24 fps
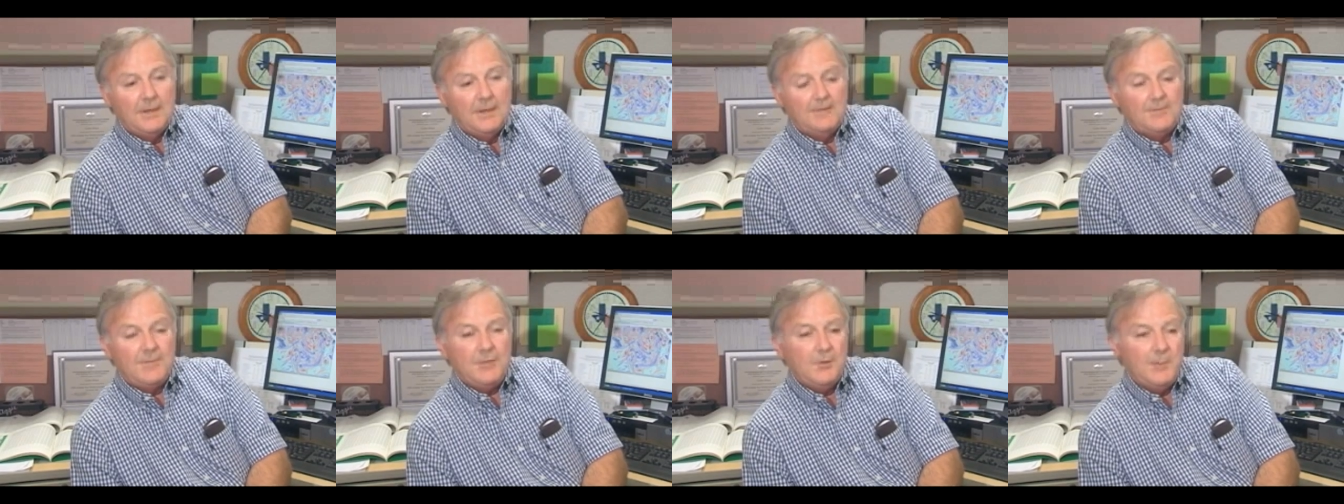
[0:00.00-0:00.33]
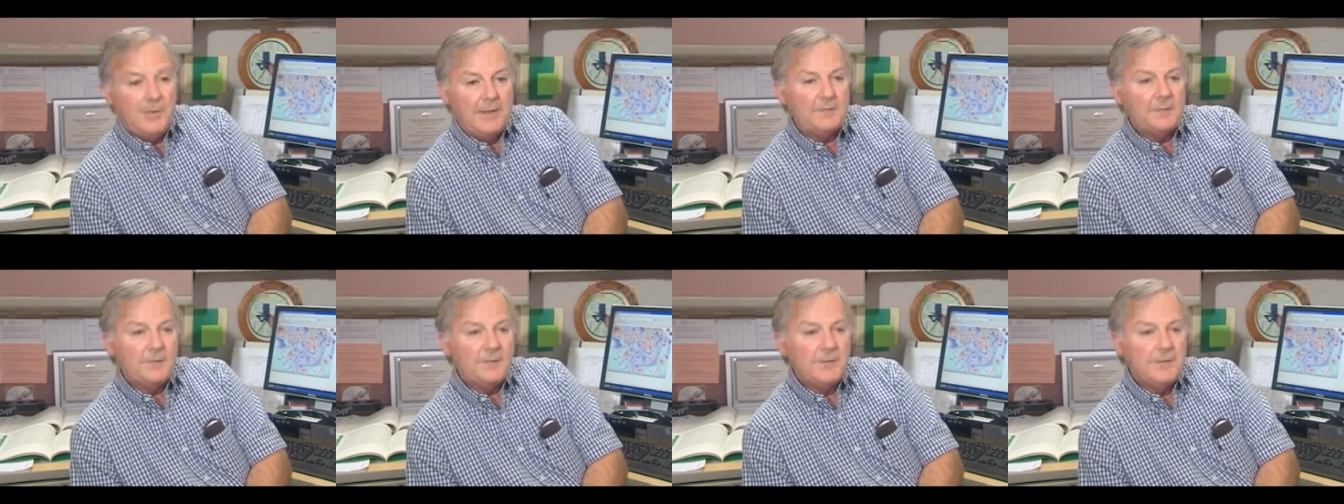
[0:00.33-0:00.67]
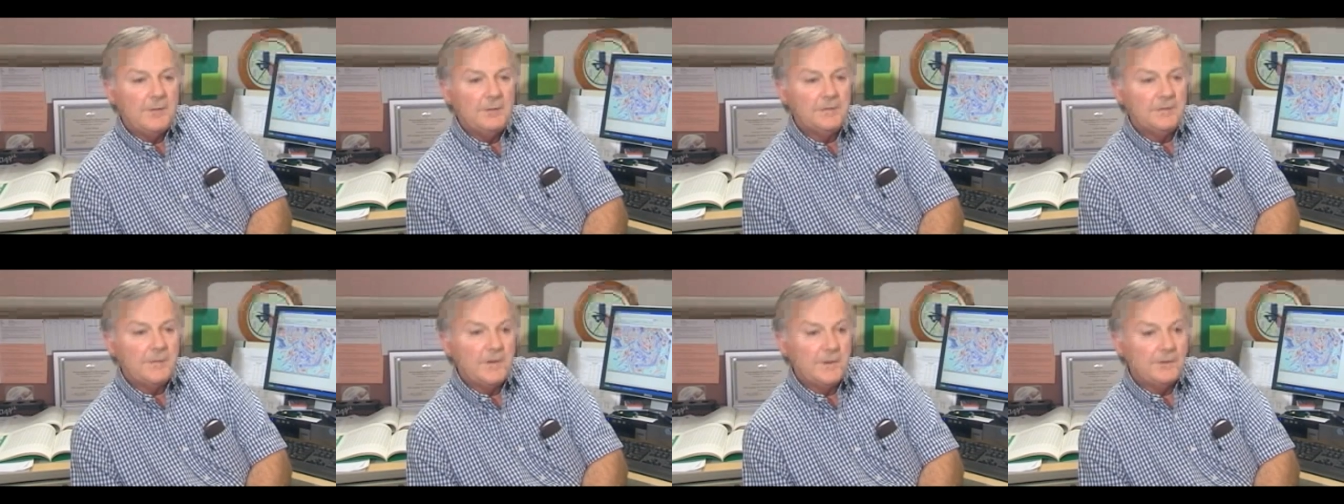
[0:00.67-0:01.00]
if you
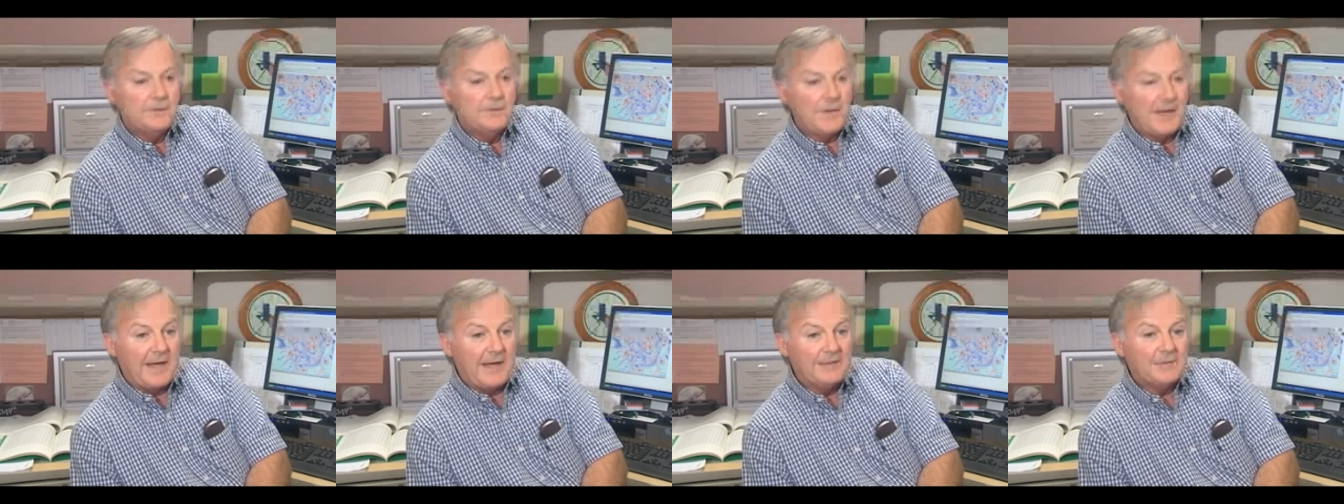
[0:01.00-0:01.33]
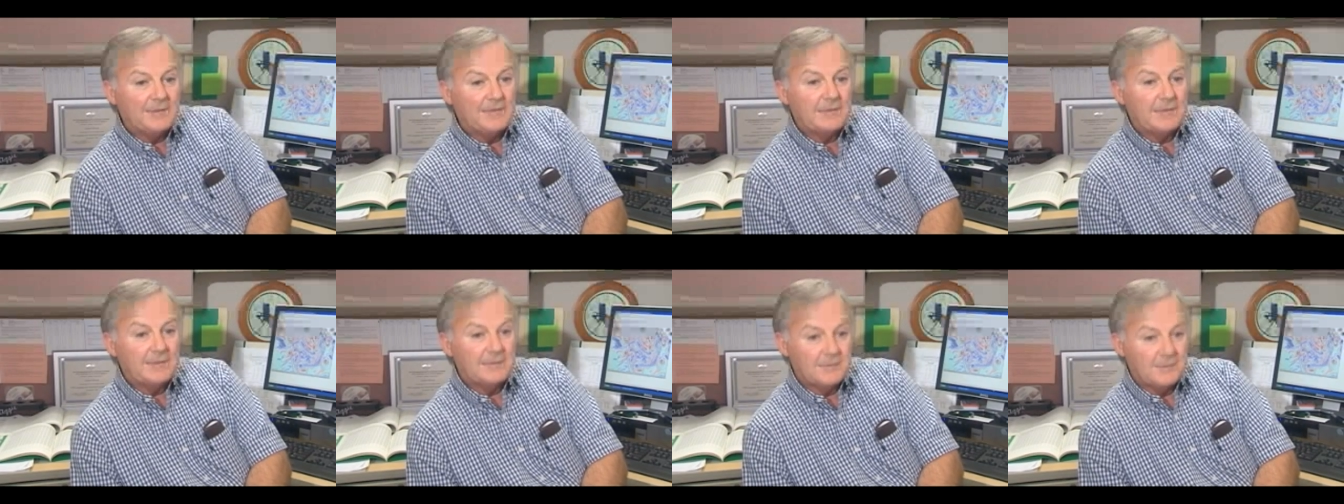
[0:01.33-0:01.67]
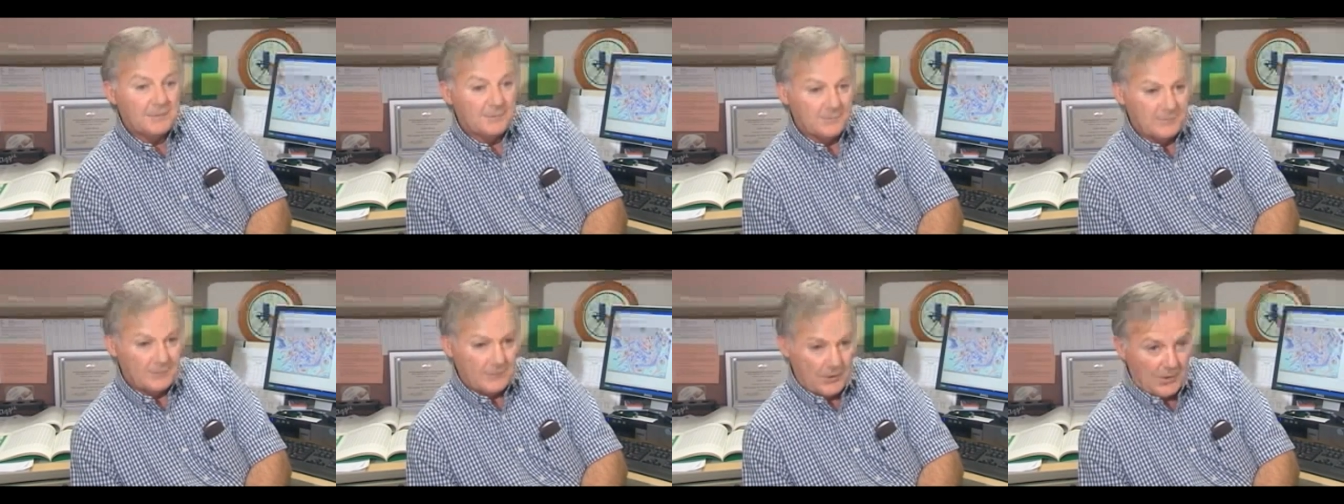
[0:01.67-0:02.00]
introduce those ice
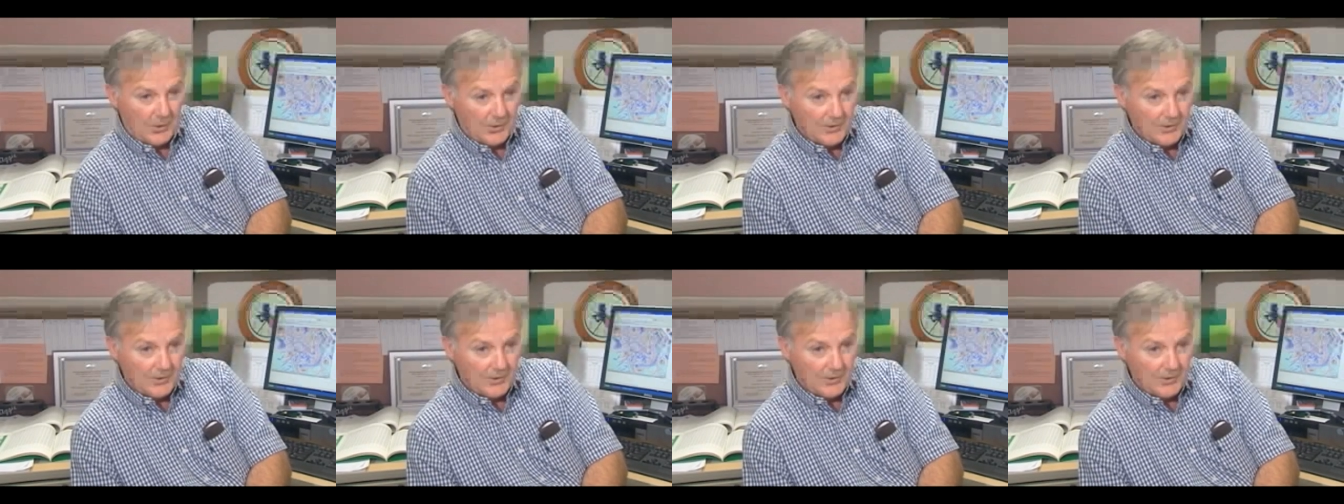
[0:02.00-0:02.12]
crystals